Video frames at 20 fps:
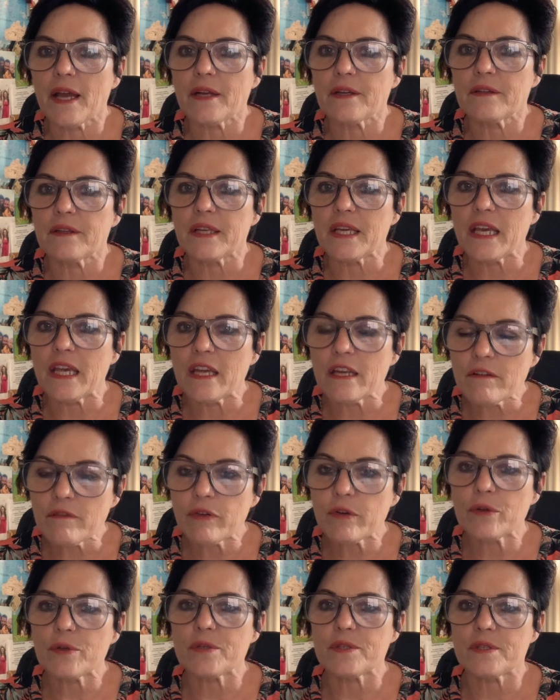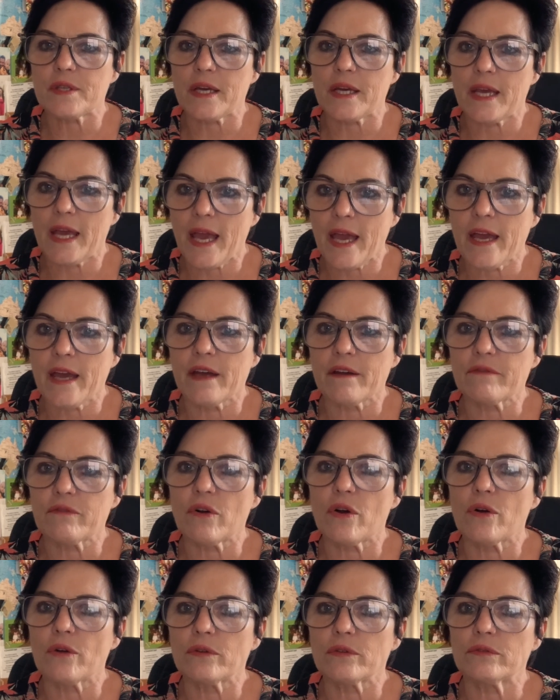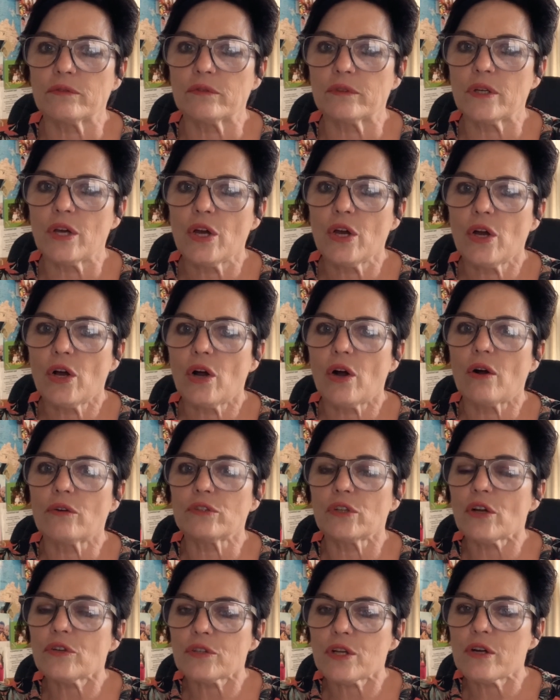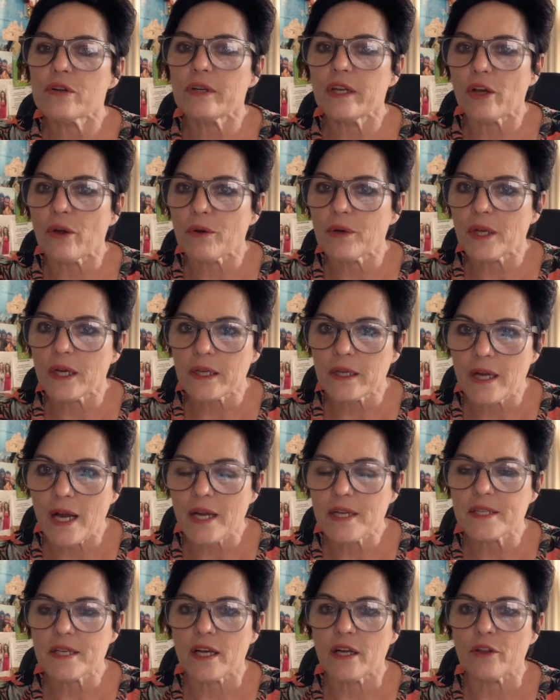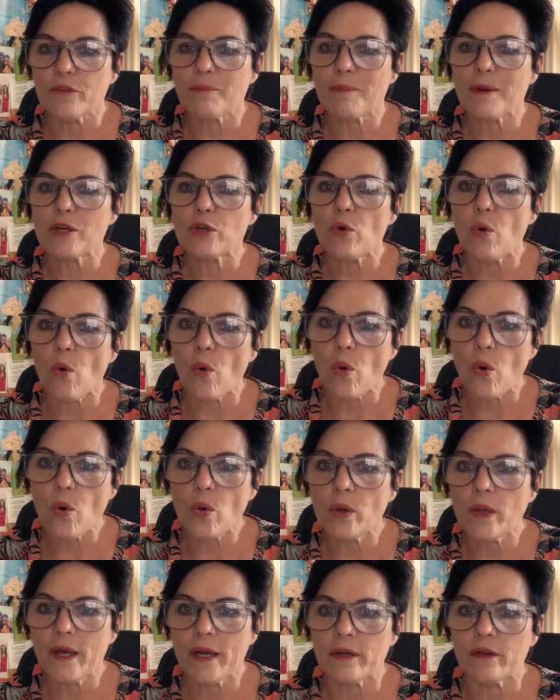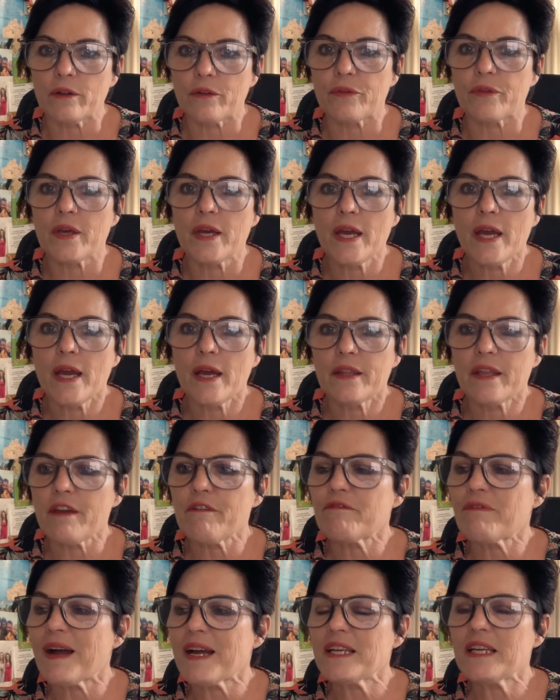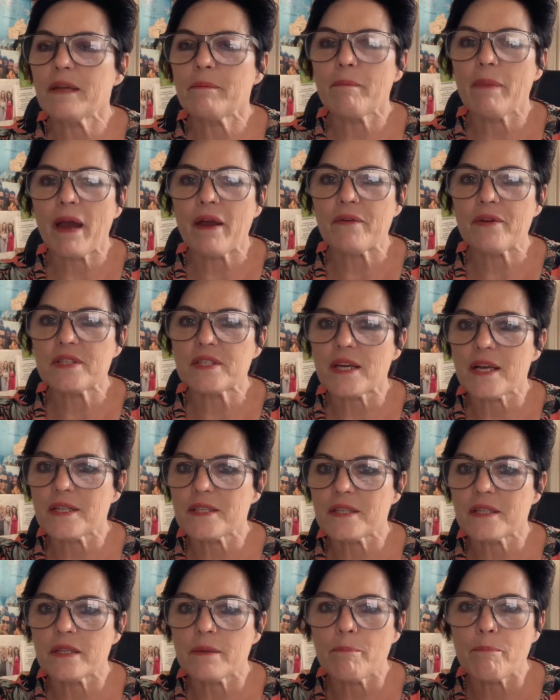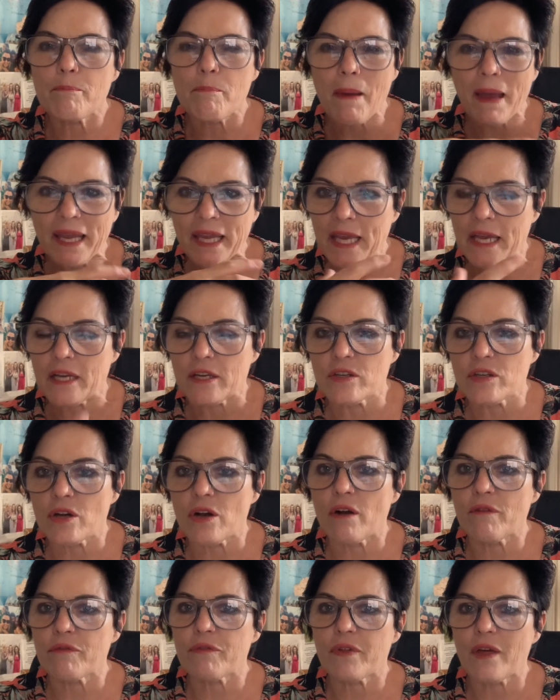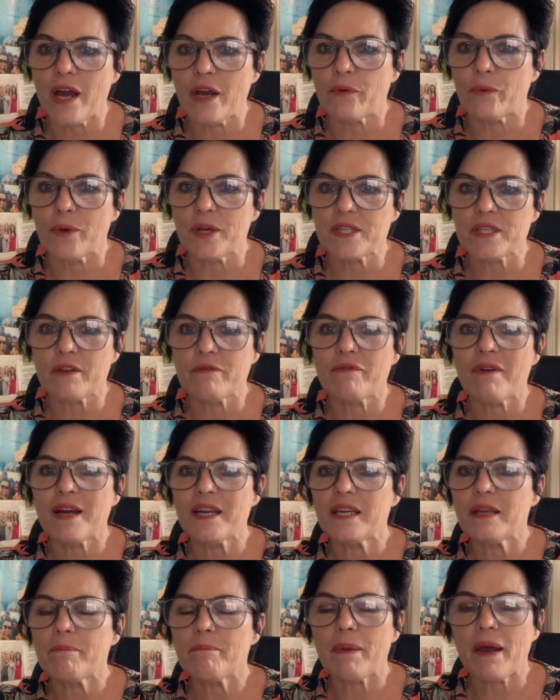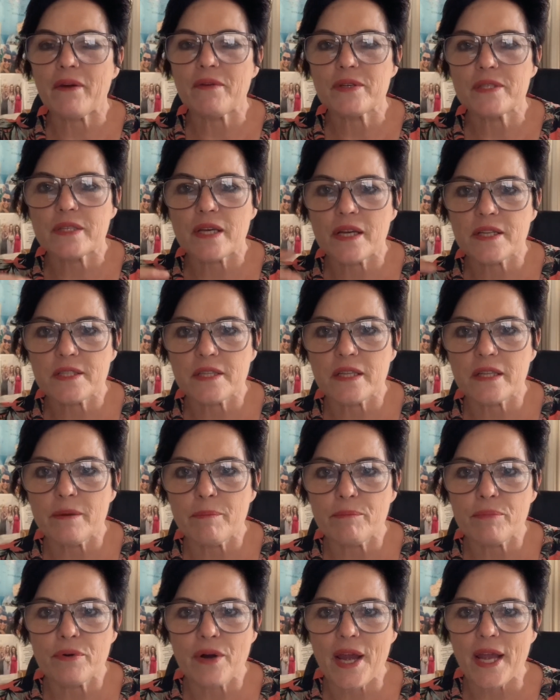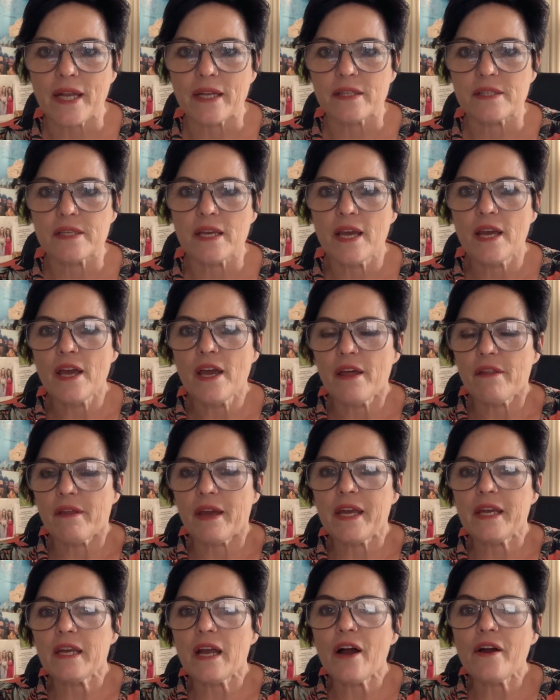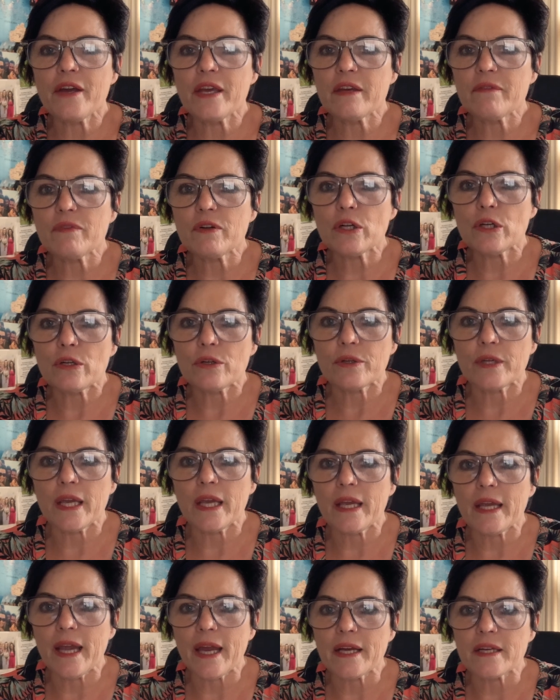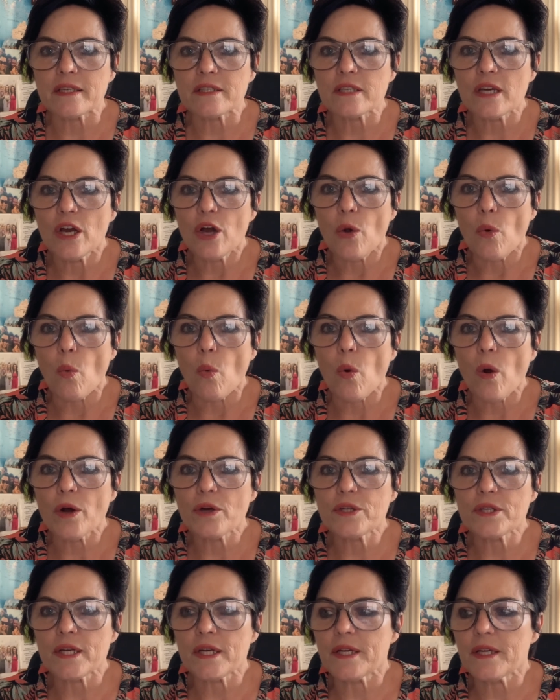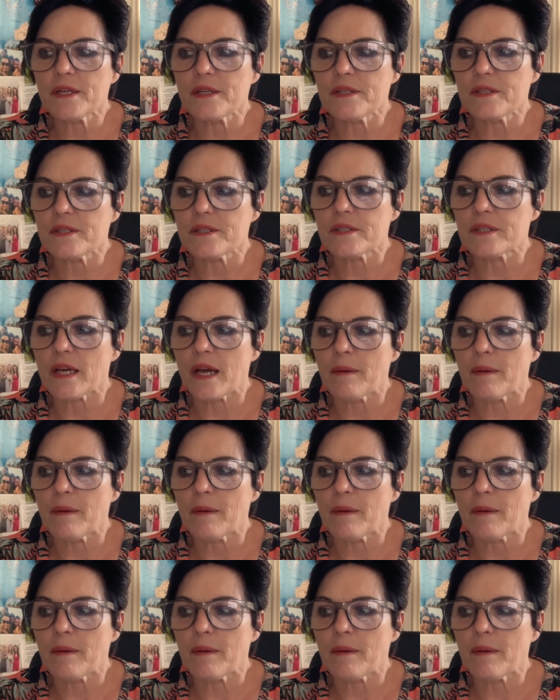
the influence they have on not only on our gut health, but all health. They're finding parasites at the back end of thyroids. They're finding parasites in the brains. They're now even looking at what is